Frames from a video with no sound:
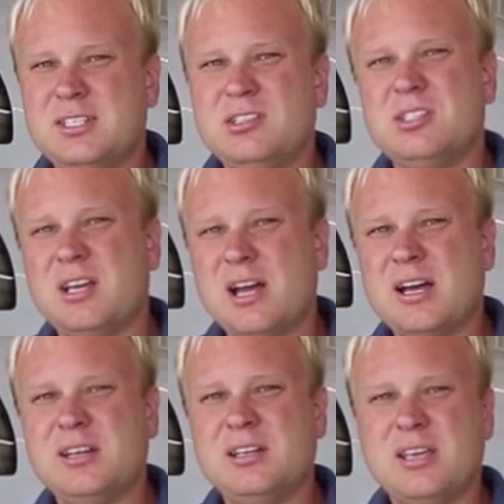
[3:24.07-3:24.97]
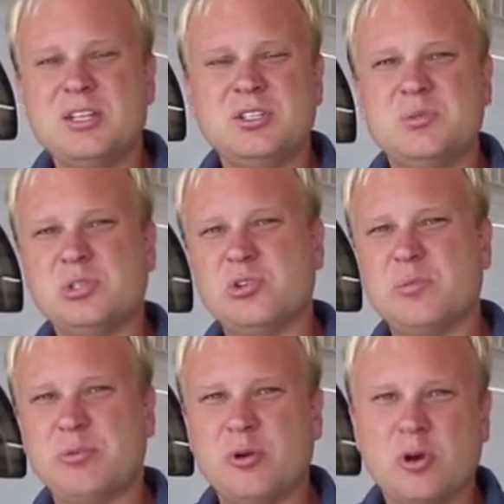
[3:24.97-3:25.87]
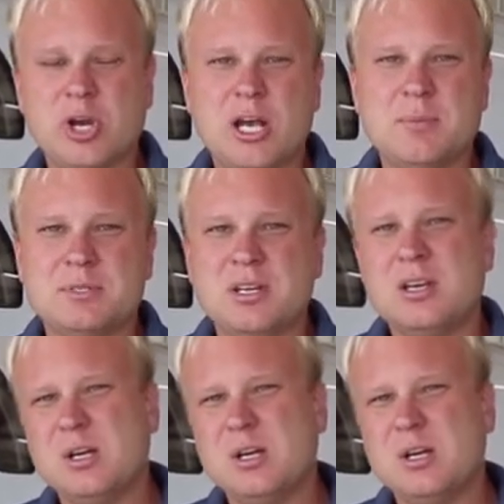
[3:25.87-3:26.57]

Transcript: CJ on the engine reserve programs,